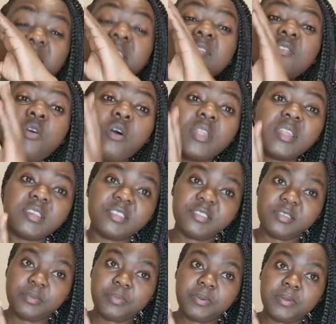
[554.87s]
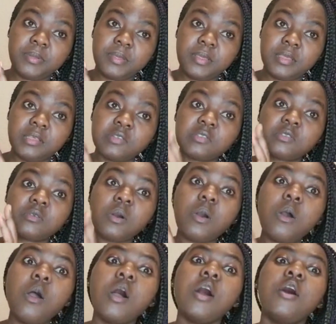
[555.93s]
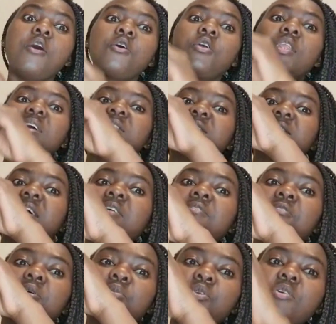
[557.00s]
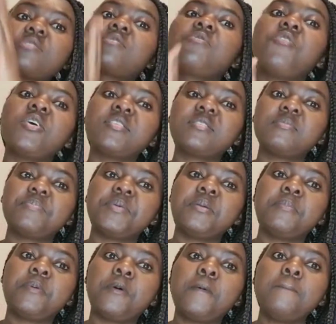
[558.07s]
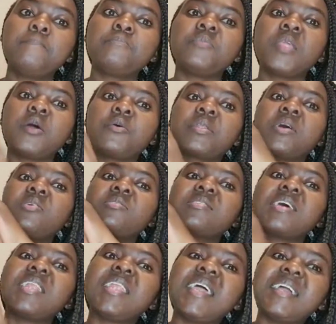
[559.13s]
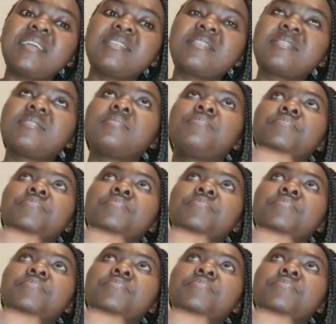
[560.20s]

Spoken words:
scholarship. So let's say from those 40 people, they will now select